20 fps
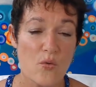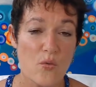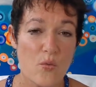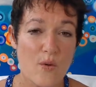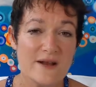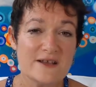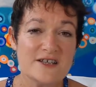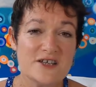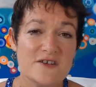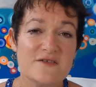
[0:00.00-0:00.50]

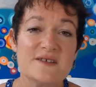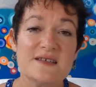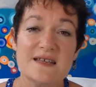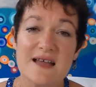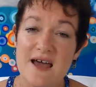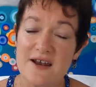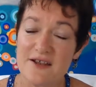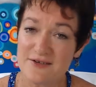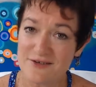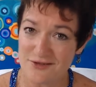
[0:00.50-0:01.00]
once you've
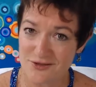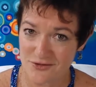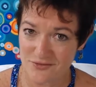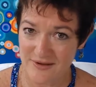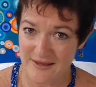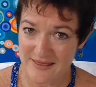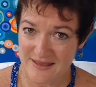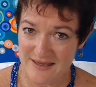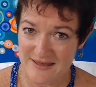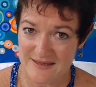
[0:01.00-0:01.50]
started
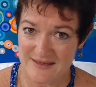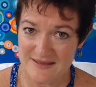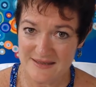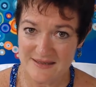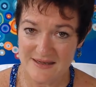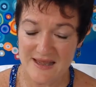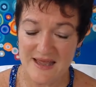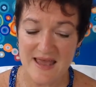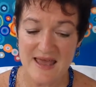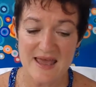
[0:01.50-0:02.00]
doing this